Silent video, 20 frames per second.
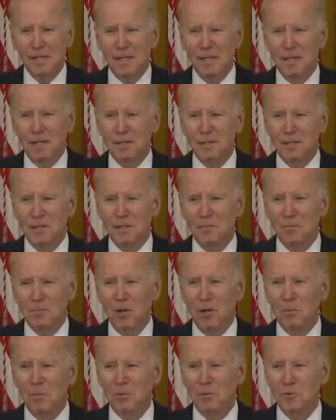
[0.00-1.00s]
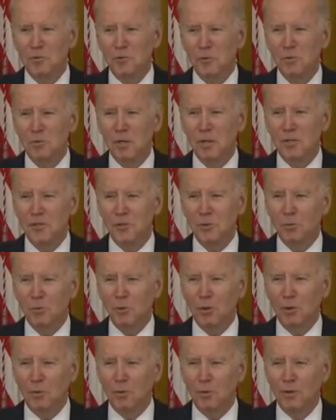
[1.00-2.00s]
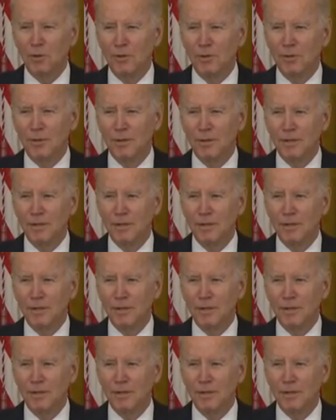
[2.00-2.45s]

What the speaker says: A little almost too much to work with.